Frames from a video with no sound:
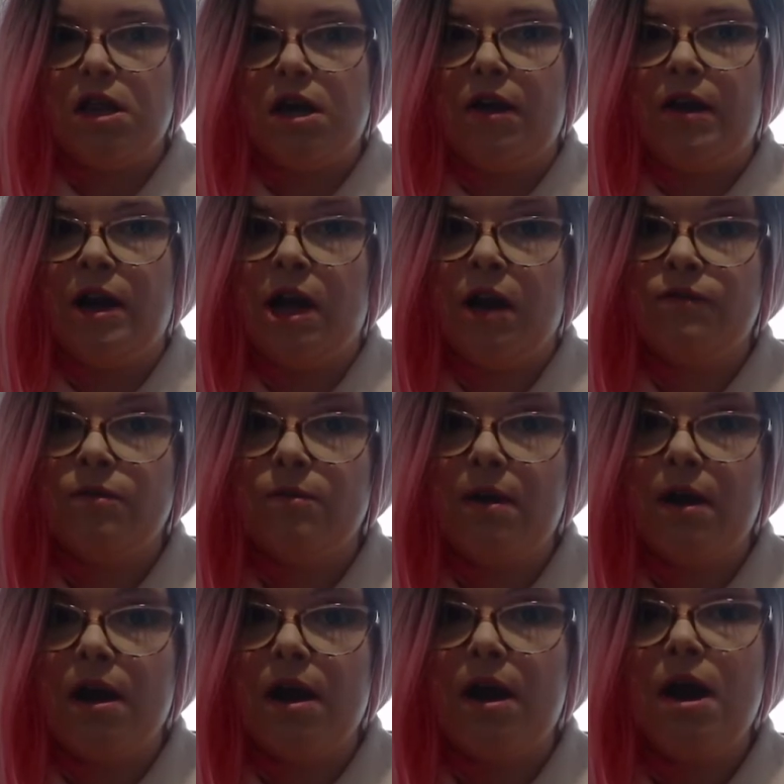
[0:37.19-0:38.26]
there and
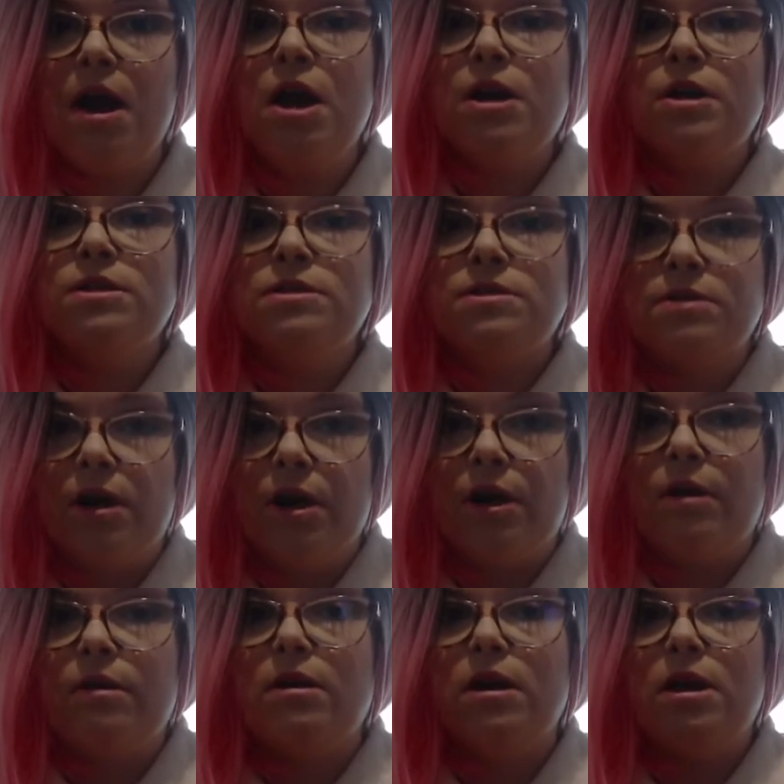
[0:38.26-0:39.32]
everywhere. So,